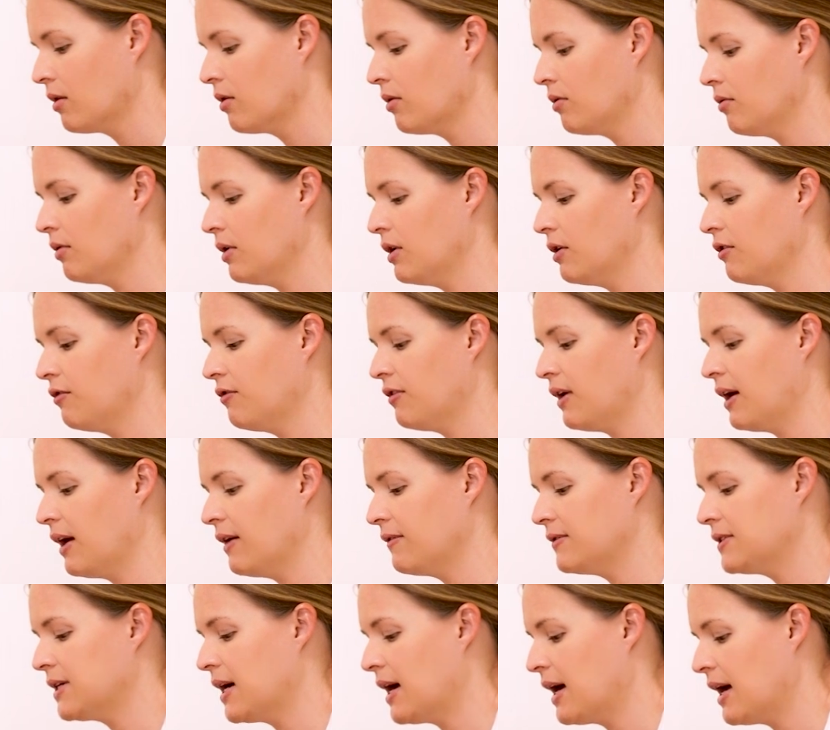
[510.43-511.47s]
Three to
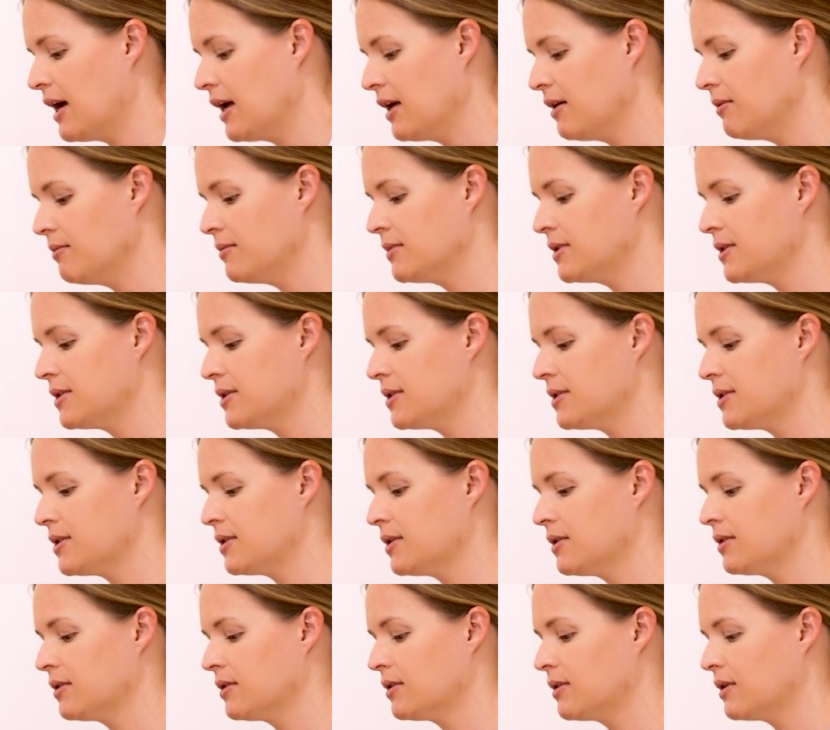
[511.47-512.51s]
five
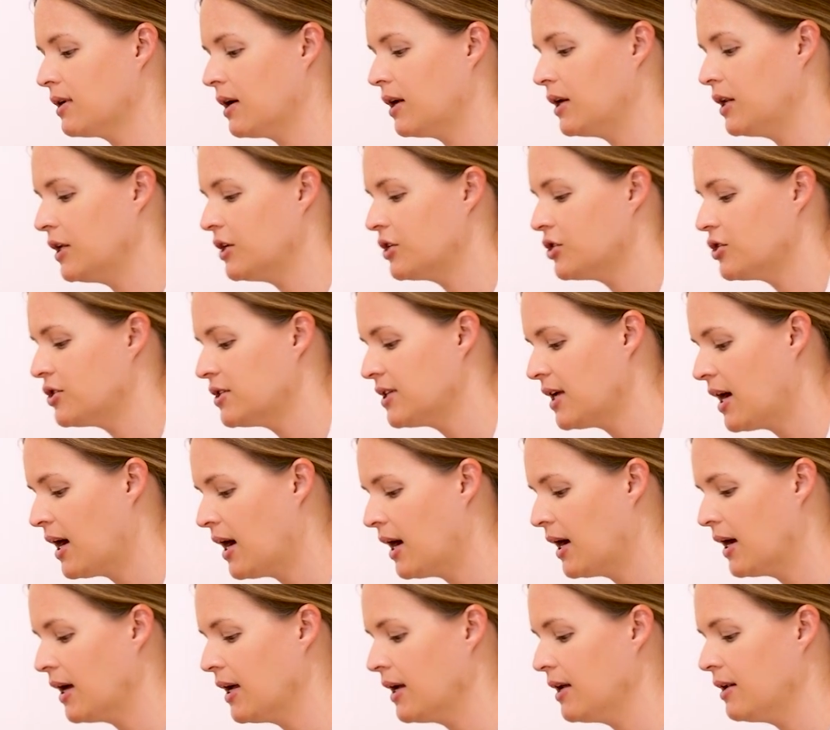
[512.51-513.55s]
times on each
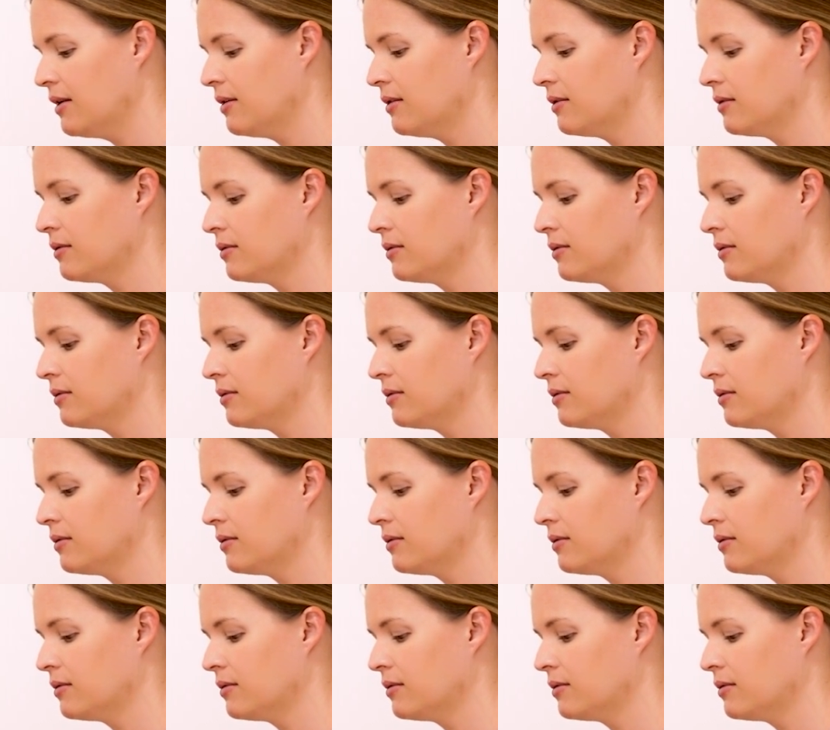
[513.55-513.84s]
side.